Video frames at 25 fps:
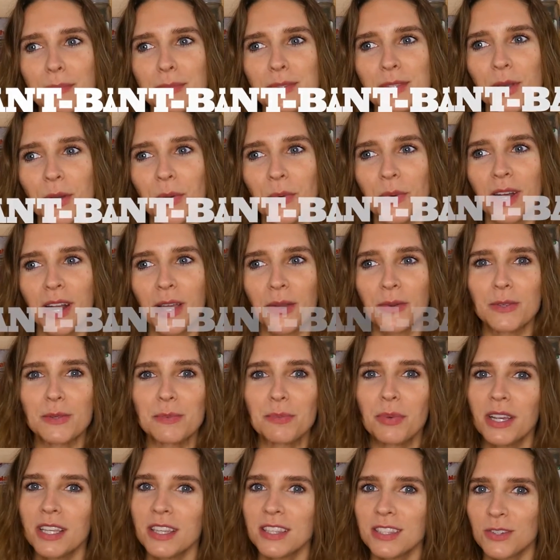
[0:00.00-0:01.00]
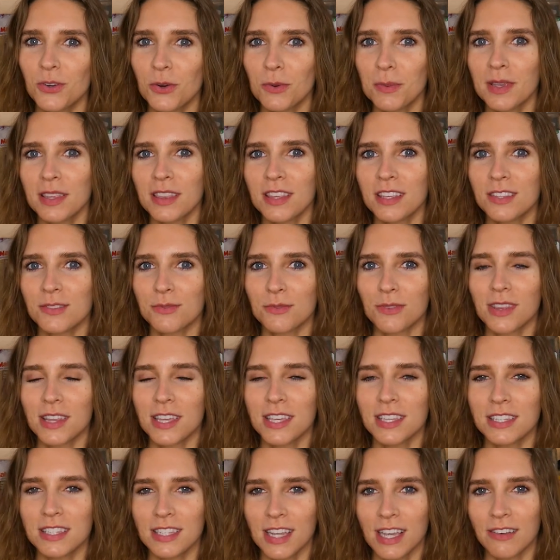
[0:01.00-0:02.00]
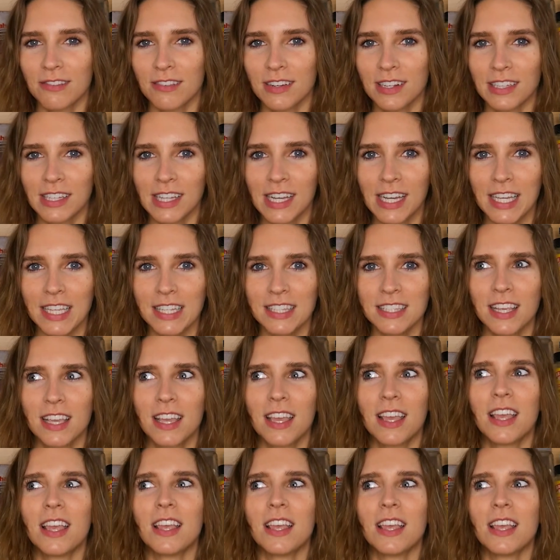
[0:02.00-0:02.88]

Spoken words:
So when I was brainstorming this list, I realized